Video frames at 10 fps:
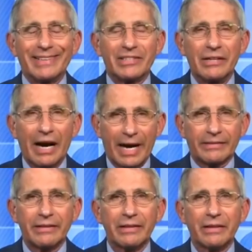is
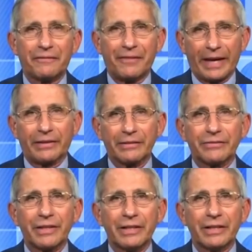not
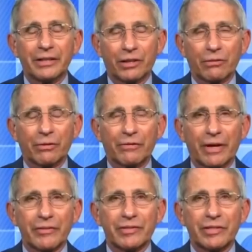effective in
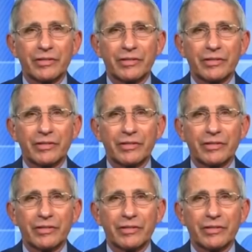coronavirus